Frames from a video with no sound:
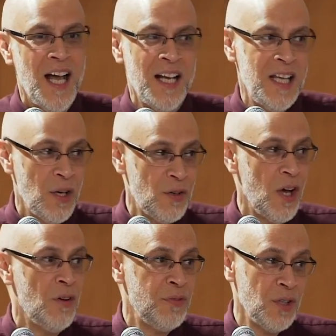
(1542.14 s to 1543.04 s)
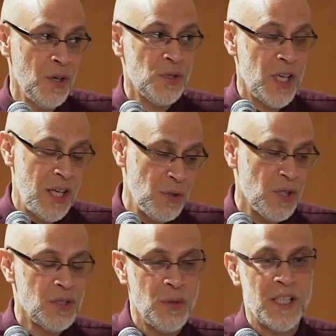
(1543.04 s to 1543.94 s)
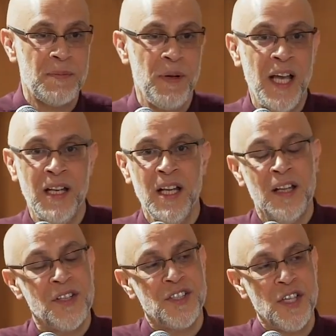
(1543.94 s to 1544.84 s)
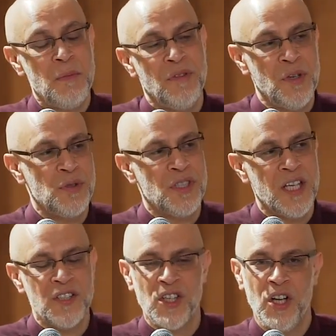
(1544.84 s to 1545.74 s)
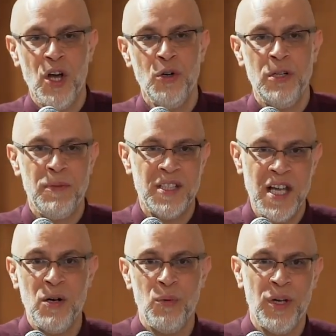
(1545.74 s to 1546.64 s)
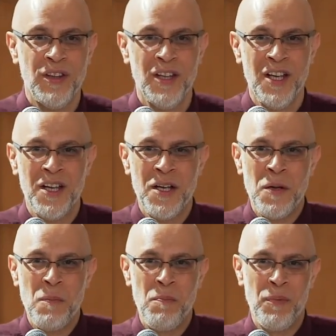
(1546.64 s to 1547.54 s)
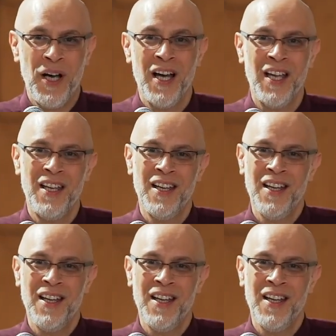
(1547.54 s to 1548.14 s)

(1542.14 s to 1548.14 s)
And he often goes, he goes on to explain that some of those things can only be dealt with by